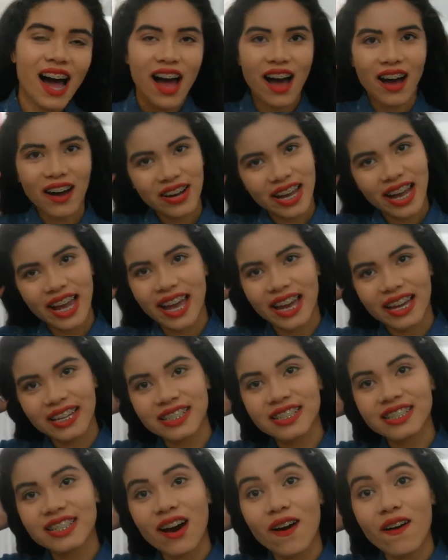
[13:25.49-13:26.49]
Okay,
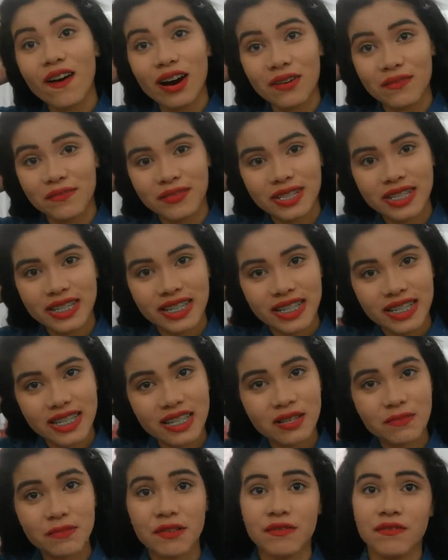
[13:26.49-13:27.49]
so this
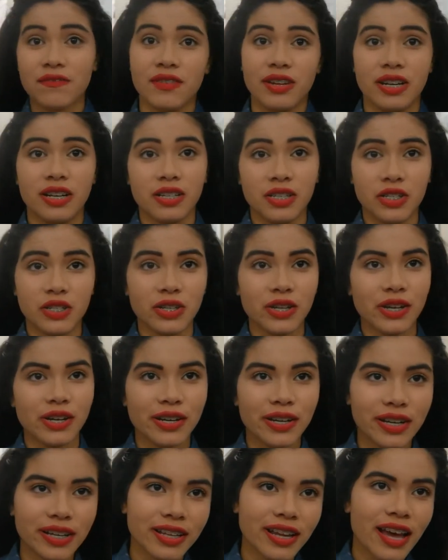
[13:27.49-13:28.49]
is my finished
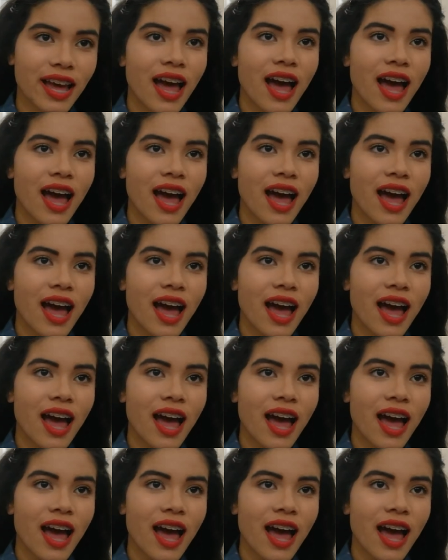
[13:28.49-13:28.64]
look.